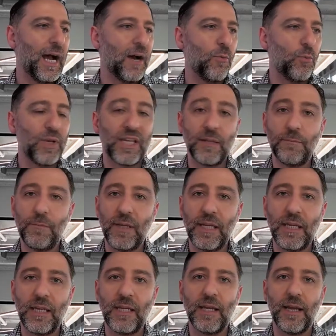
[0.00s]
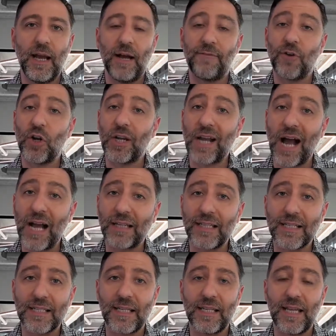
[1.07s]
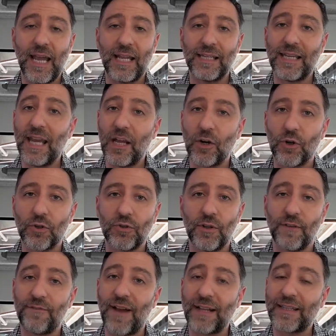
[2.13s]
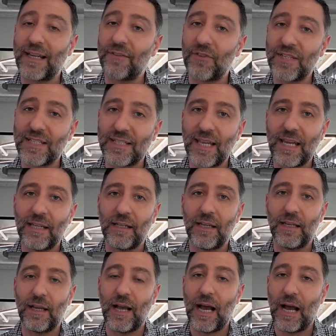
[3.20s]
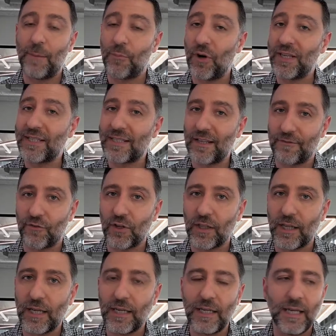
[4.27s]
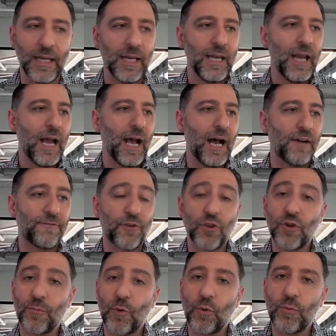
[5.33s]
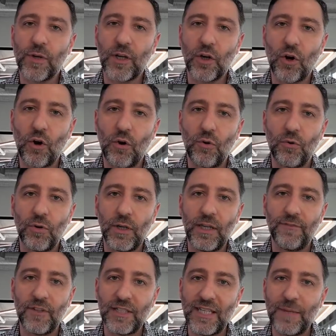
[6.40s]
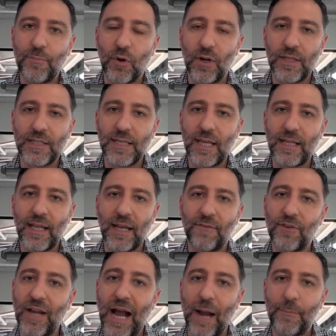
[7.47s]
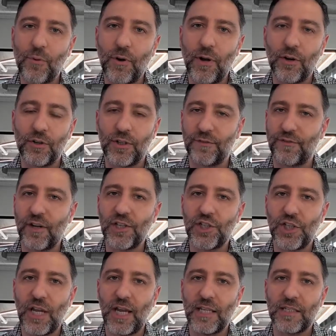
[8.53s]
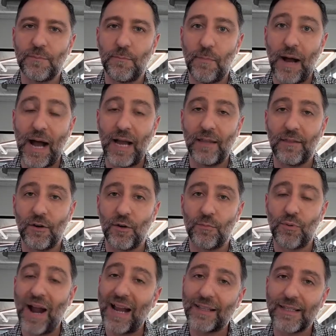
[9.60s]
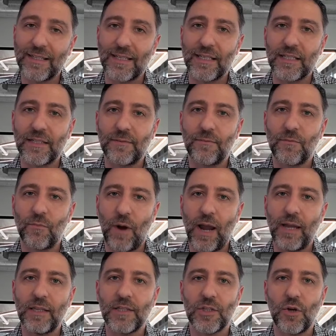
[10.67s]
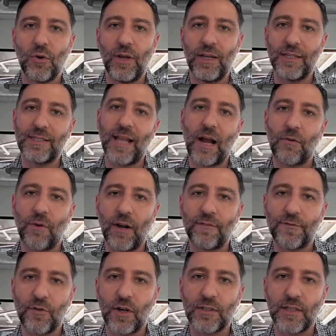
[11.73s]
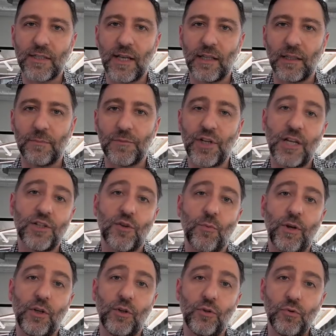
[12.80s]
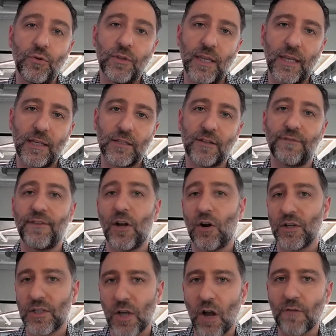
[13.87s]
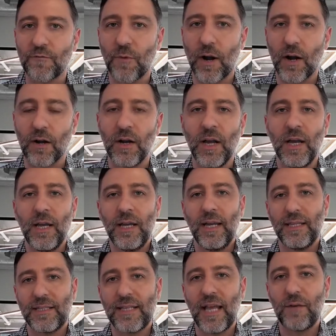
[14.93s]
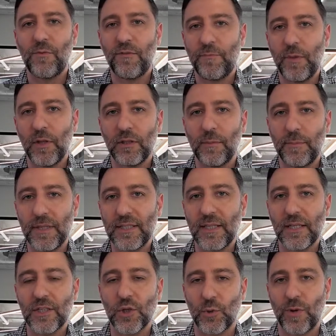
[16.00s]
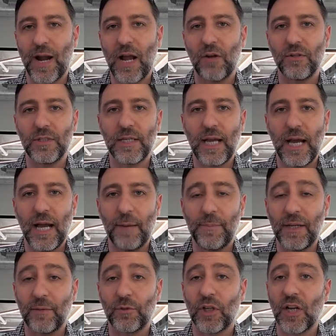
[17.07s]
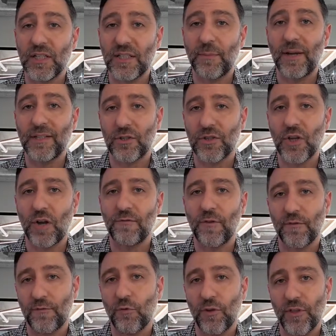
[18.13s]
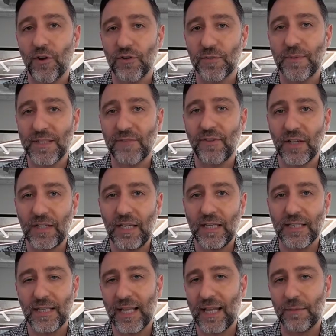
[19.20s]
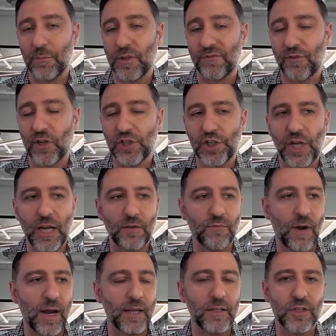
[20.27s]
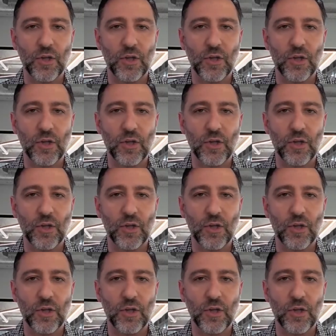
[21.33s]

We can be very cognizant and cater to the fact that every state operates differently. Furthermore, we can go even deeper and say that every operator differentiates by their practices, right? So it is not right for us to tell them, change the way you do things to fit our software. Instead, we've built a business around being able to customize our software for their specific needs and let them differentiate, right?